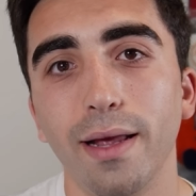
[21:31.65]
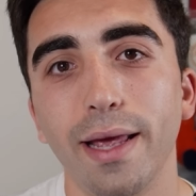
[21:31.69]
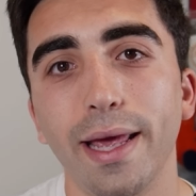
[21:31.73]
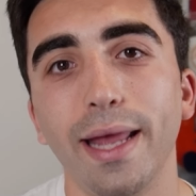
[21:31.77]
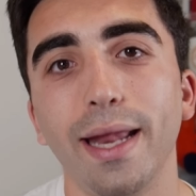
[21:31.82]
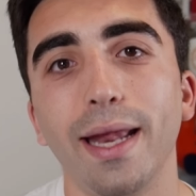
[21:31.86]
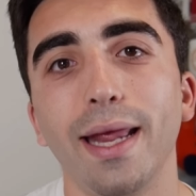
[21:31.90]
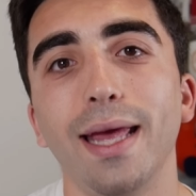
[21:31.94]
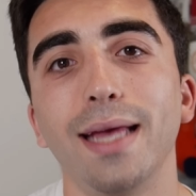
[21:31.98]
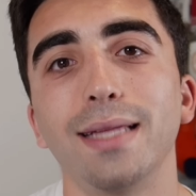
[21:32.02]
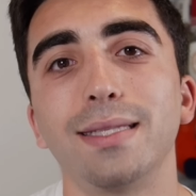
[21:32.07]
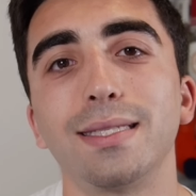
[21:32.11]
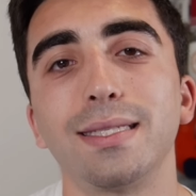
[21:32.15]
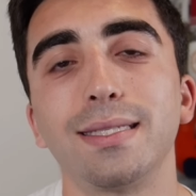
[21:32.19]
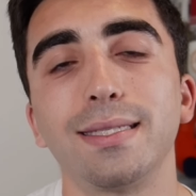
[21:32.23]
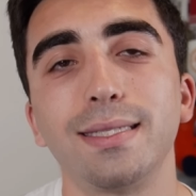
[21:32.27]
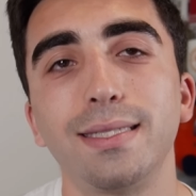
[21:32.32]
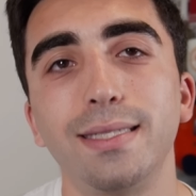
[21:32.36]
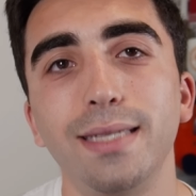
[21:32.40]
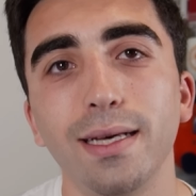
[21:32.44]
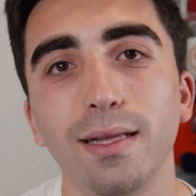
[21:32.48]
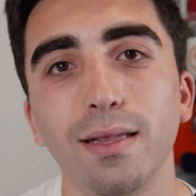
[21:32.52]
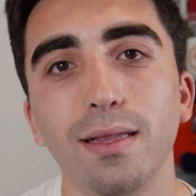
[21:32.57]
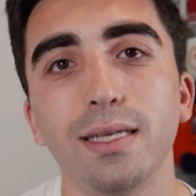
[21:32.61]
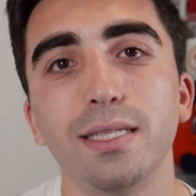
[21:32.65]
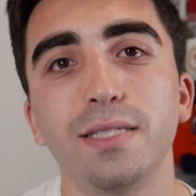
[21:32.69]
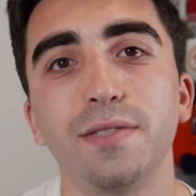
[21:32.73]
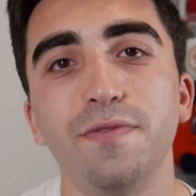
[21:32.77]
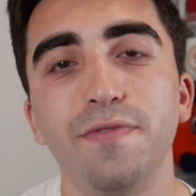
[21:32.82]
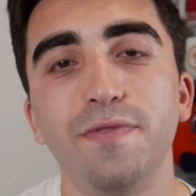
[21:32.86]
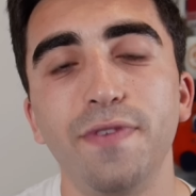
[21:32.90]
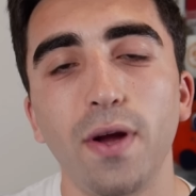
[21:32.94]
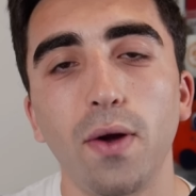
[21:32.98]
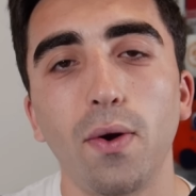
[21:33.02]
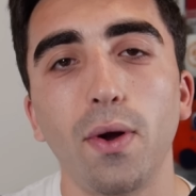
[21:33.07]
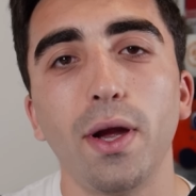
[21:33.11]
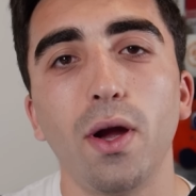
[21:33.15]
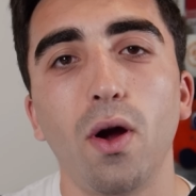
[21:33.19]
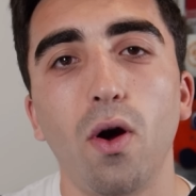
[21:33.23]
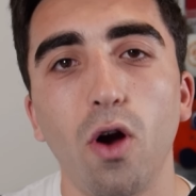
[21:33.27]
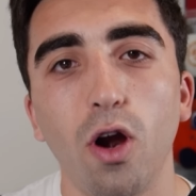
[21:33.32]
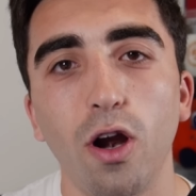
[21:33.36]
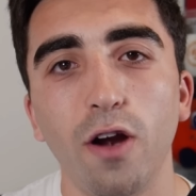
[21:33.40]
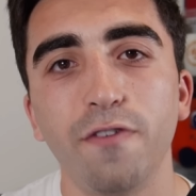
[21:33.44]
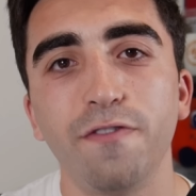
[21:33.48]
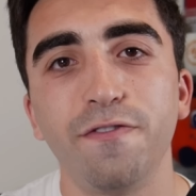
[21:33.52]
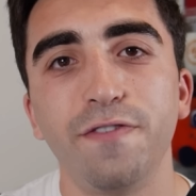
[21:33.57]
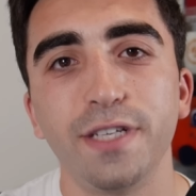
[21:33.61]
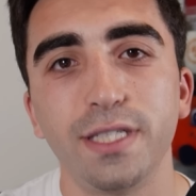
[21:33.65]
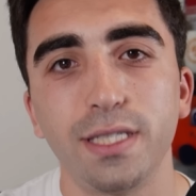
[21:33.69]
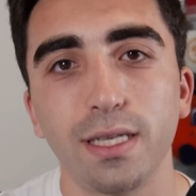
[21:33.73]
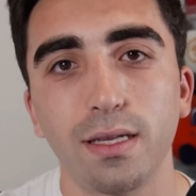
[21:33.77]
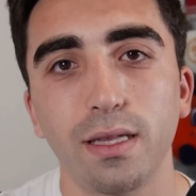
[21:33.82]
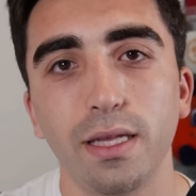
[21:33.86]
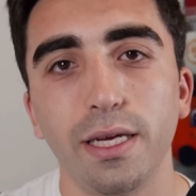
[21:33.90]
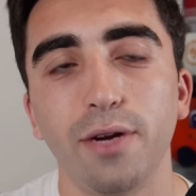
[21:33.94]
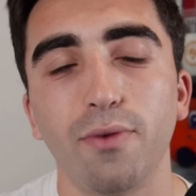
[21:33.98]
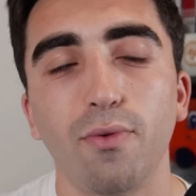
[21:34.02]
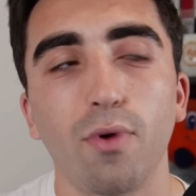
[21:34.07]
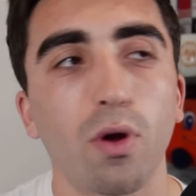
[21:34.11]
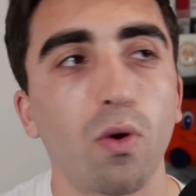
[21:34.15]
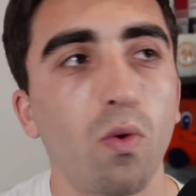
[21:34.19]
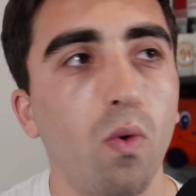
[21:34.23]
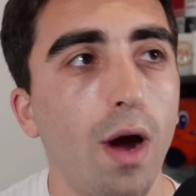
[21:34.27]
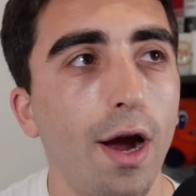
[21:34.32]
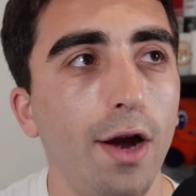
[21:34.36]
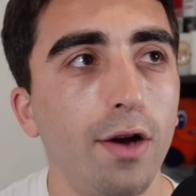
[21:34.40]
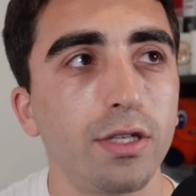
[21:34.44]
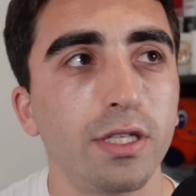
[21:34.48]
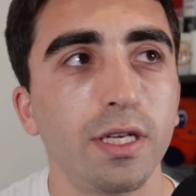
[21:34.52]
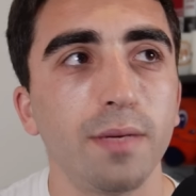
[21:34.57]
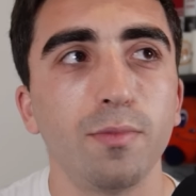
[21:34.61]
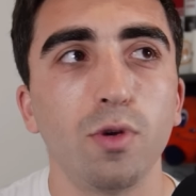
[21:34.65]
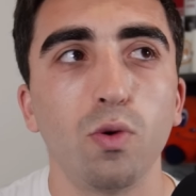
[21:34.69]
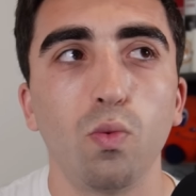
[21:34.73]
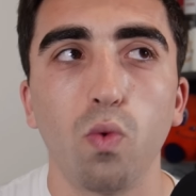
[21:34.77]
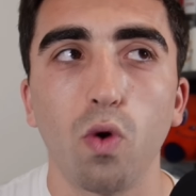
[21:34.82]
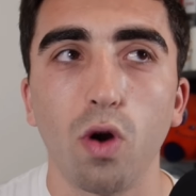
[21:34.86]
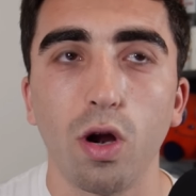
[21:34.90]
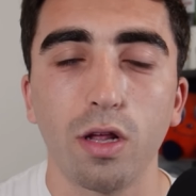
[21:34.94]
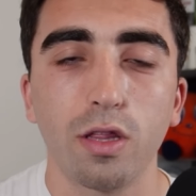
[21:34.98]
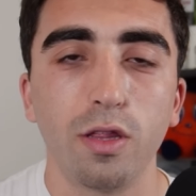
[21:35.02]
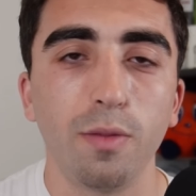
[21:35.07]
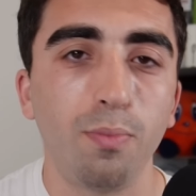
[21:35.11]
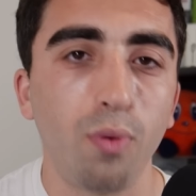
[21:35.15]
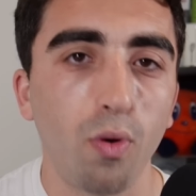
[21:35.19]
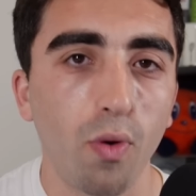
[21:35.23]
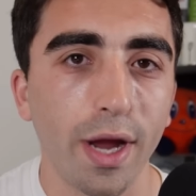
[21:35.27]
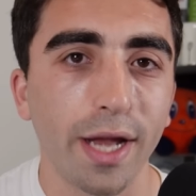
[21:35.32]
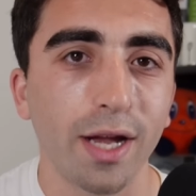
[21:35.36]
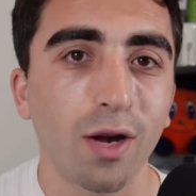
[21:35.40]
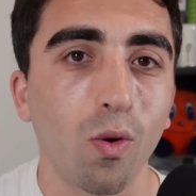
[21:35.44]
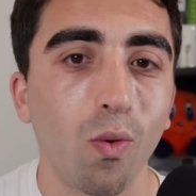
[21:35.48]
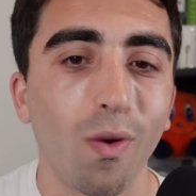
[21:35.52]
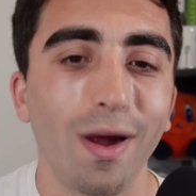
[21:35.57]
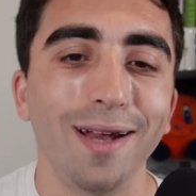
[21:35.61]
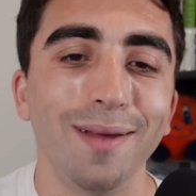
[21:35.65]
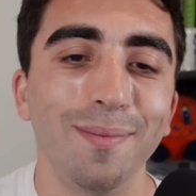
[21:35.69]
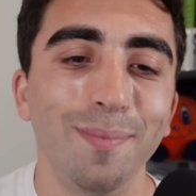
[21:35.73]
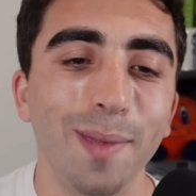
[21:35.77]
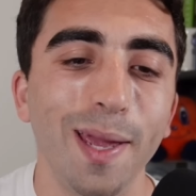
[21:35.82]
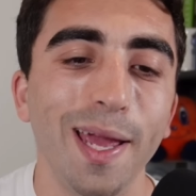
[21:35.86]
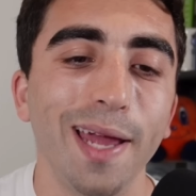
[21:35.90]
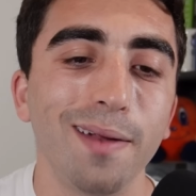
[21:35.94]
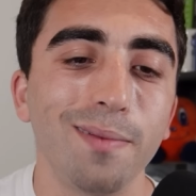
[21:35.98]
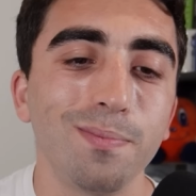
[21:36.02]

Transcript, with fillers: It, it still is very hard physically. It requires him to work the point quite a bit.